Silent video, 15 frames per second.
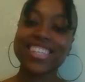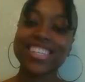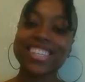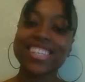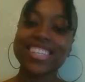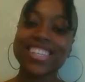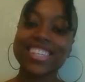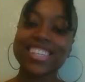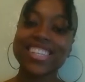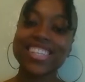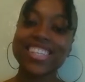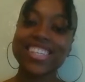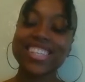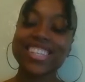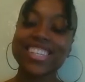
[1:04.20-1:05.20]

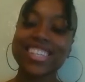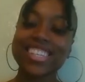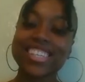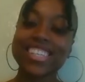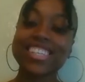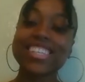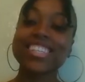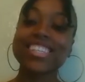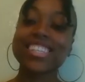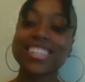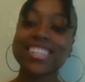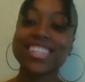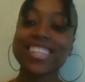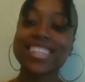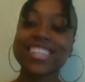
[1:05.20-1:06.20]
(not speaking)